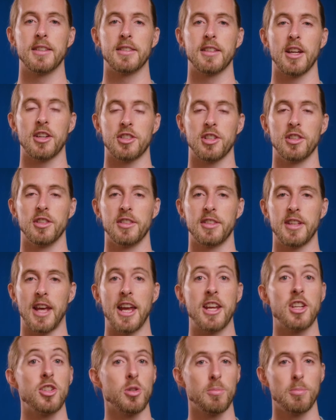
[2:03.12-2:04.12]
such as
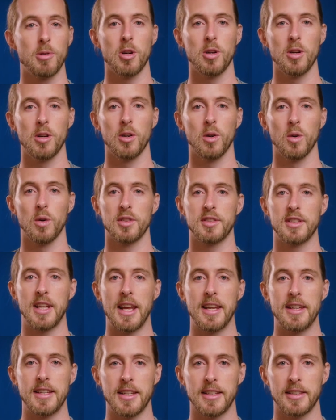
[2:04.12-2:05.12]
Angelbird or
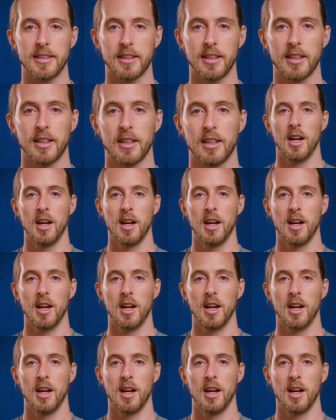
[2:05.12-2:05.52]
SanDisk.